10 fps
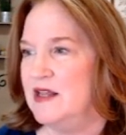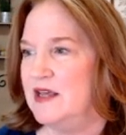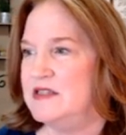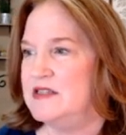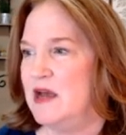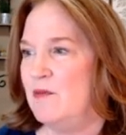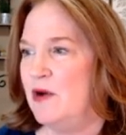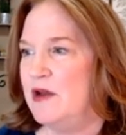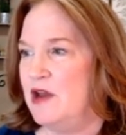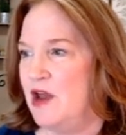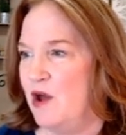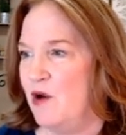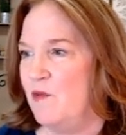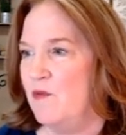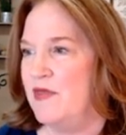to let someone
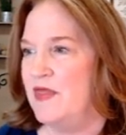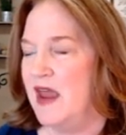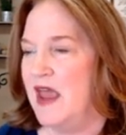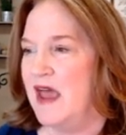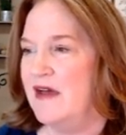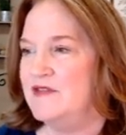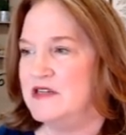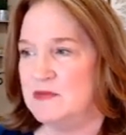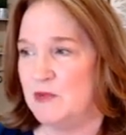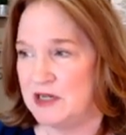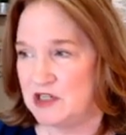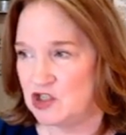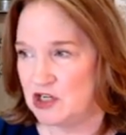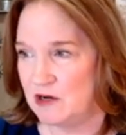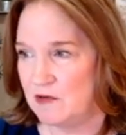know when they have
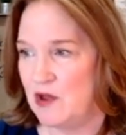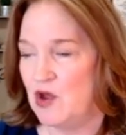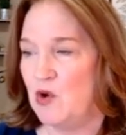displeased you,